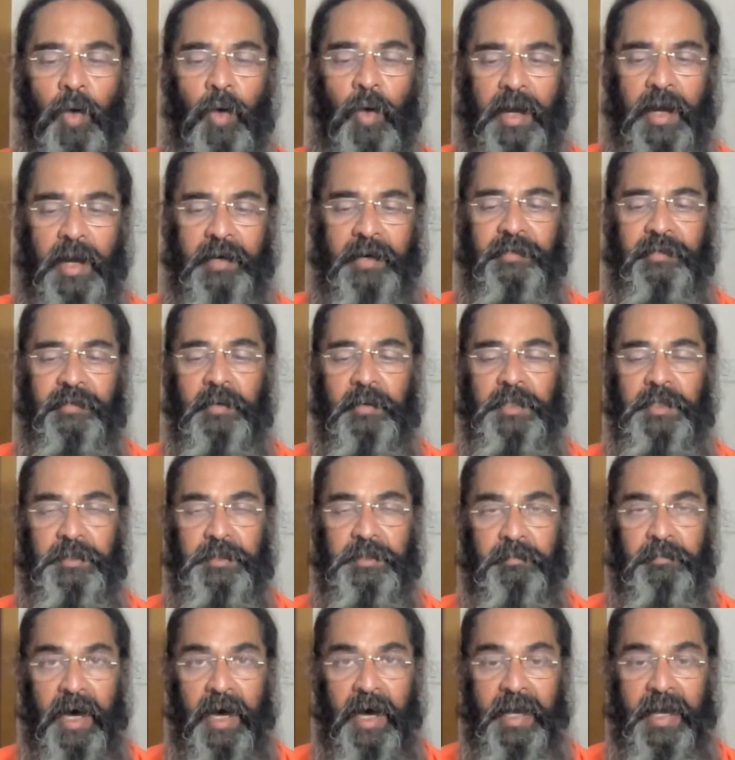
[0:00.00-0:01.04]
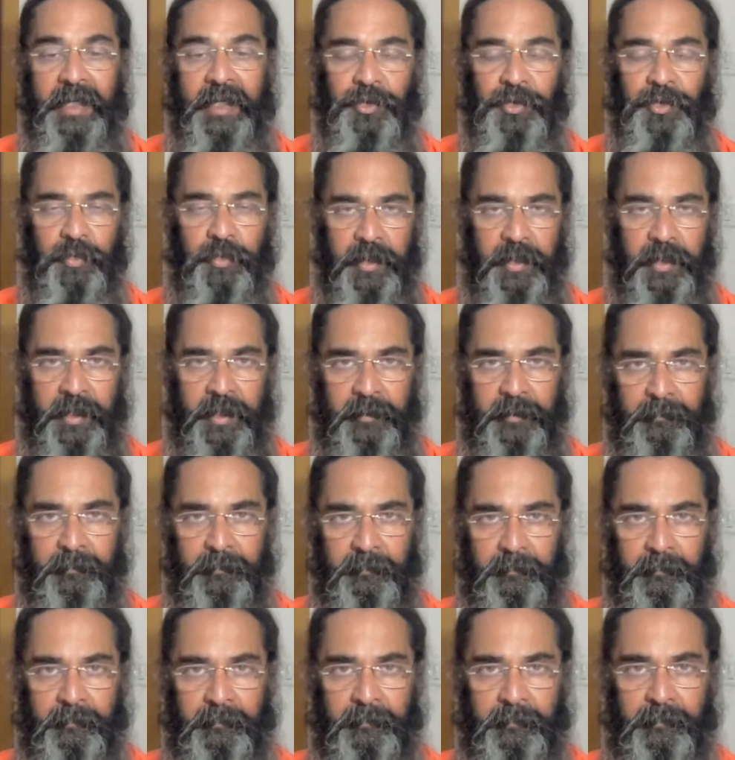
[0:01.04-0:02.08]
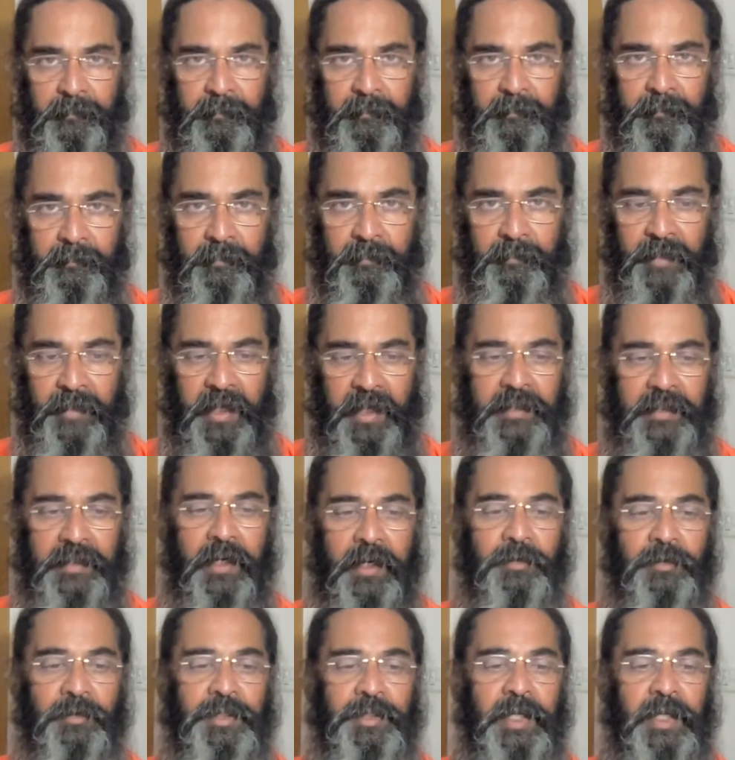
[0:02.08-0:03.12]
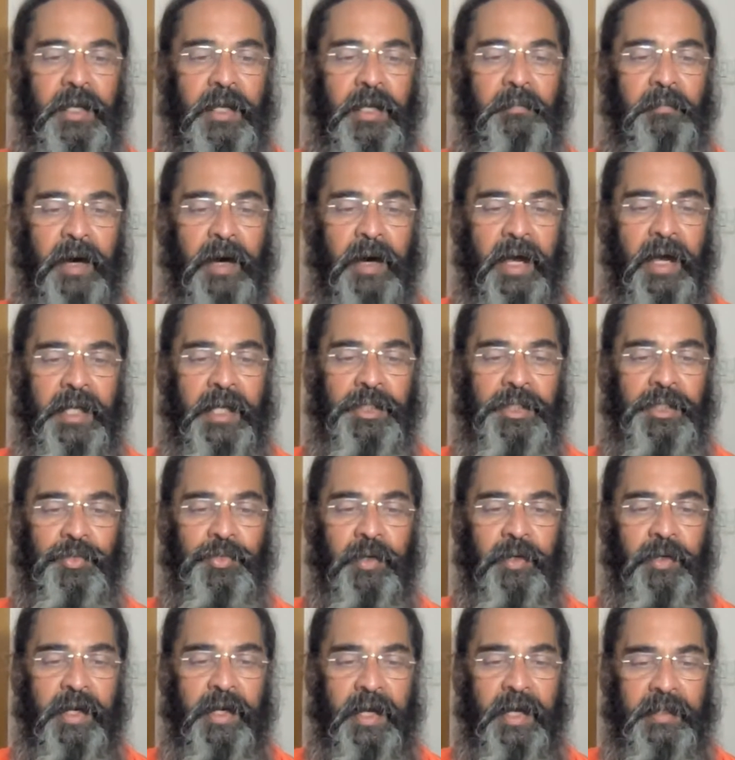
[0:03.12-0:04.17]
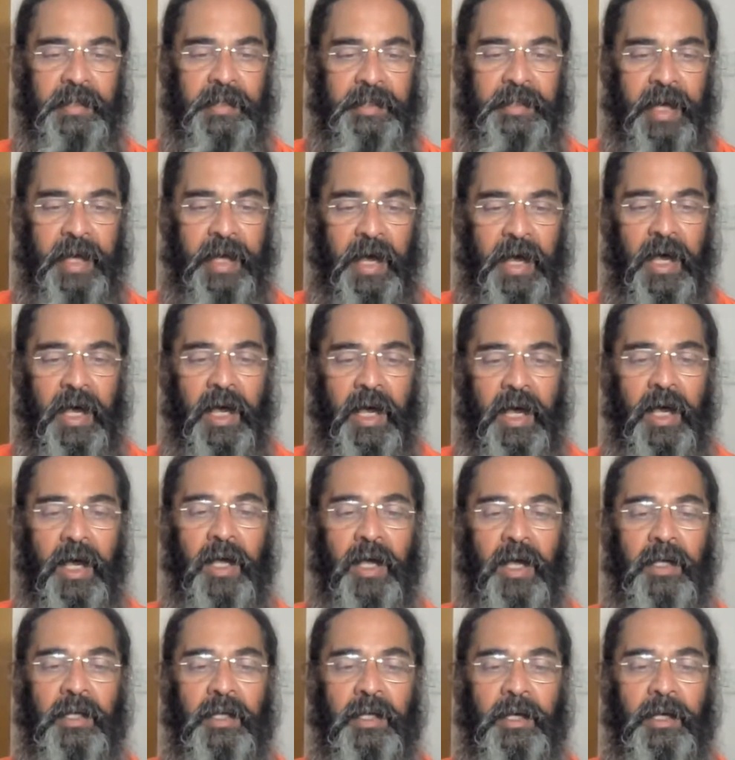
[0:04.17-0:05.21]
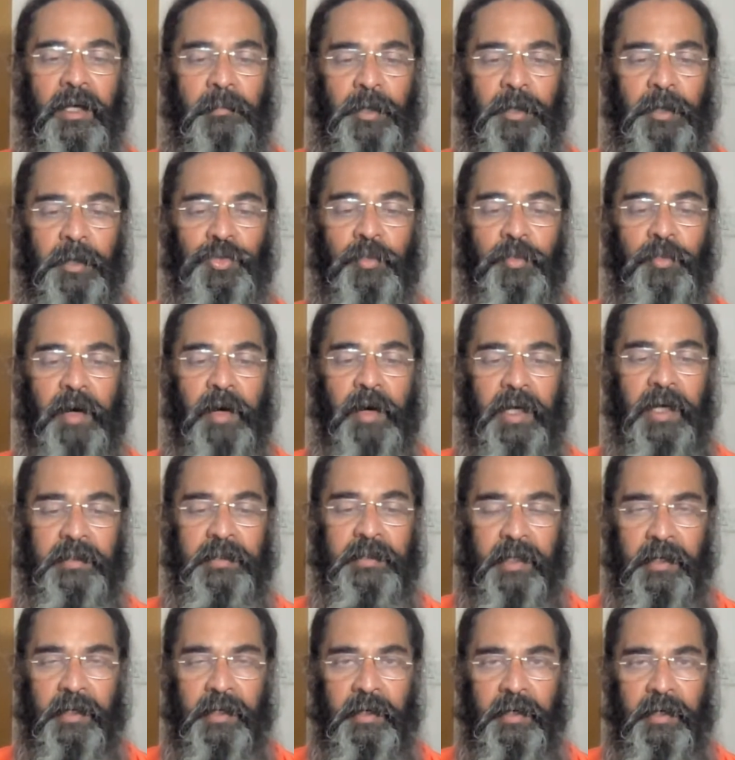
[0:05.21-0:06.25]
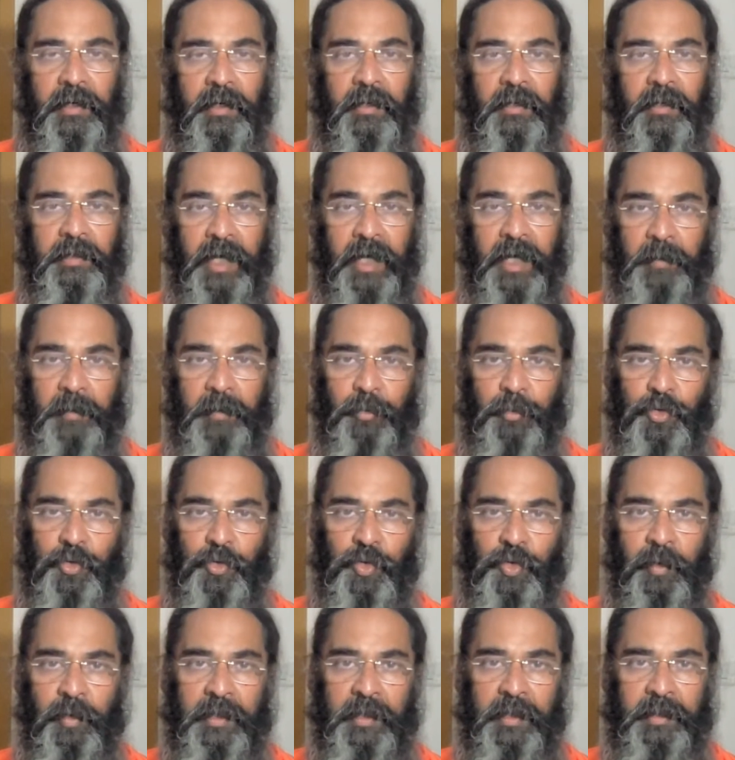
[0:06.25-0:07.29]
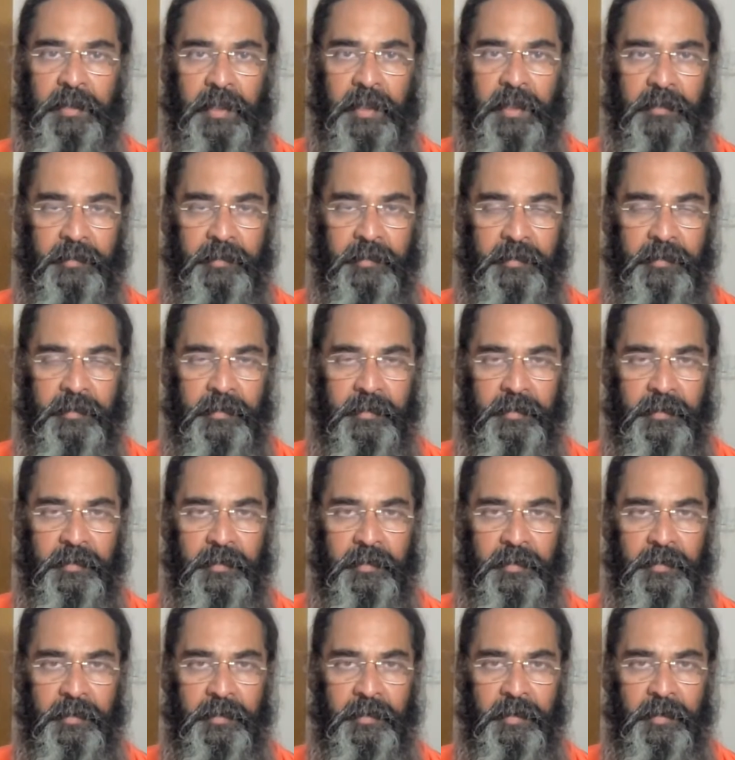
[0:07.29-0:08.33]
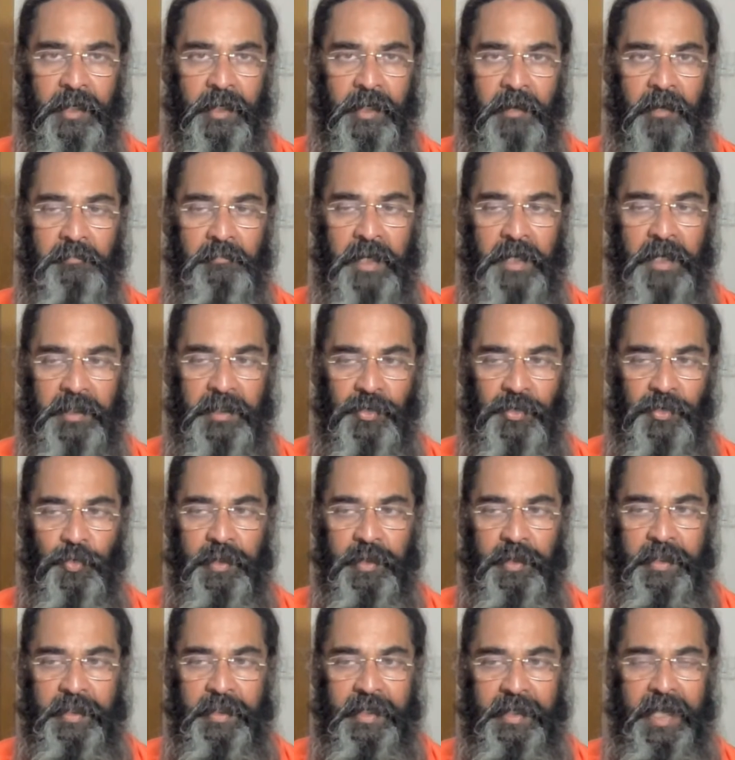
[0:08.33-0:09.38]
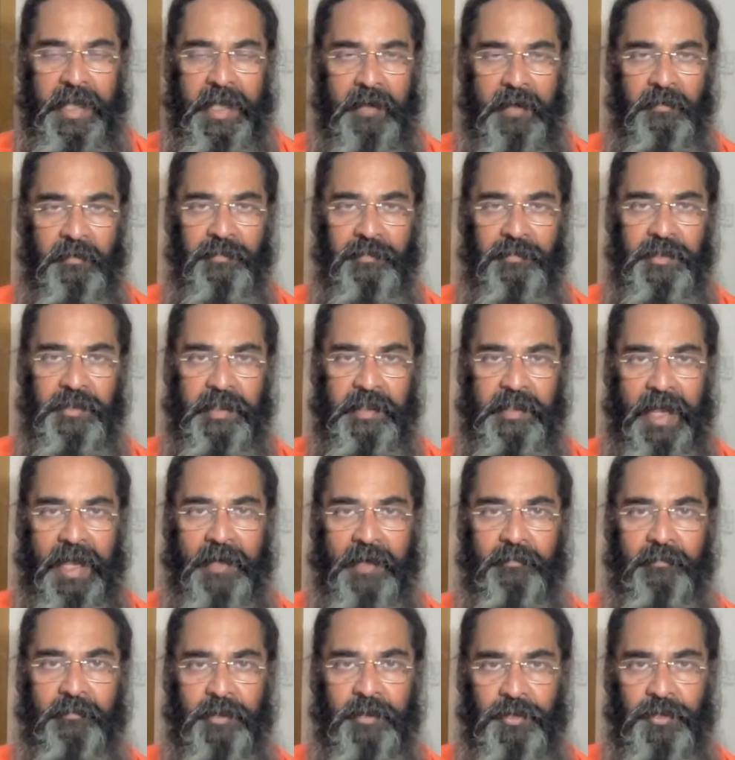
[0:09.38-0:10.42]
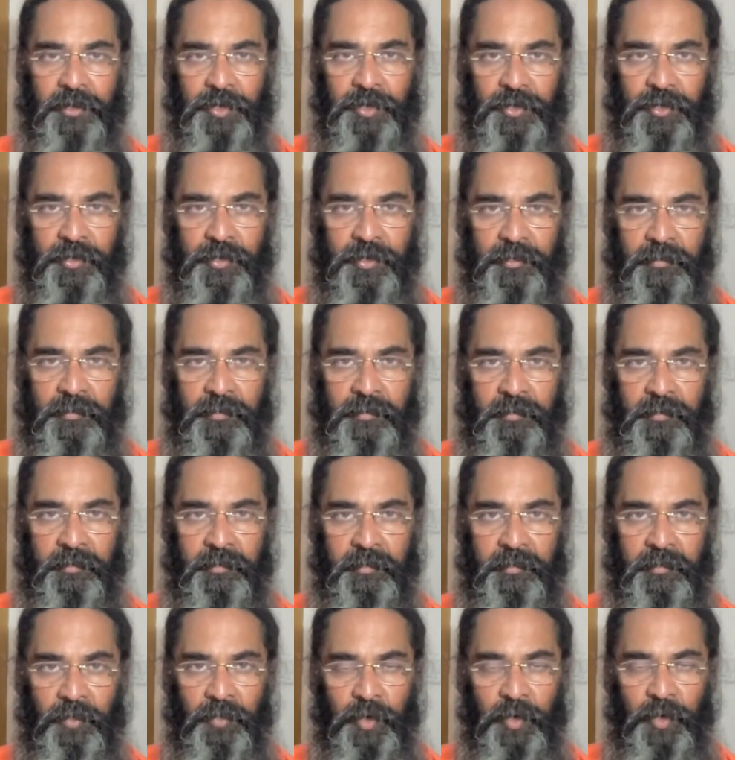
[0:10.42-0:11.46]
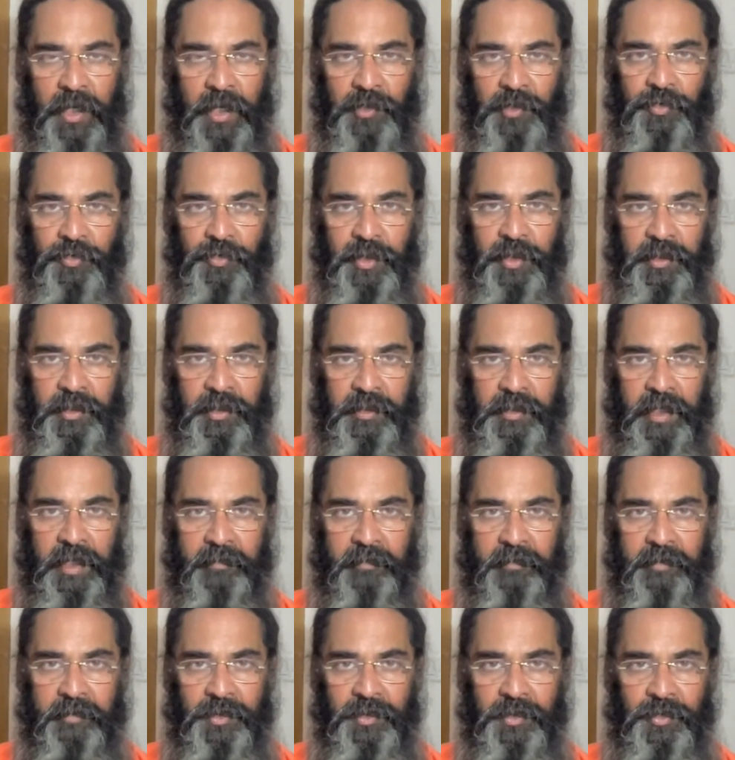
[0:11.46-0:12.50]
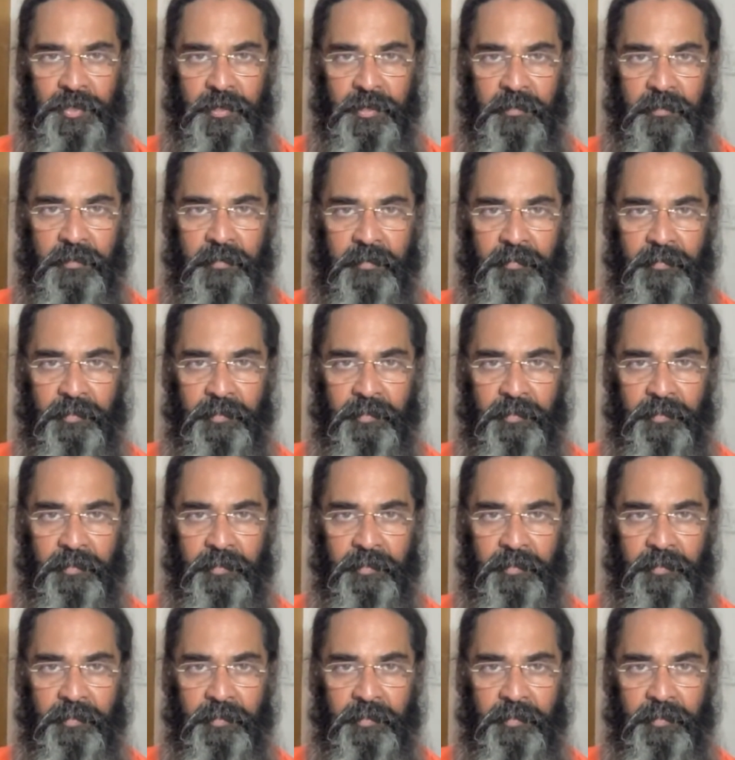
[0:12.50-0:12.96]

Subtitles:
One of them is Maheshwari. That is how he's saying Maheshwaradhyaha Pasumataraha. They are Pasumatas. Means with the game of this language, we are using this language.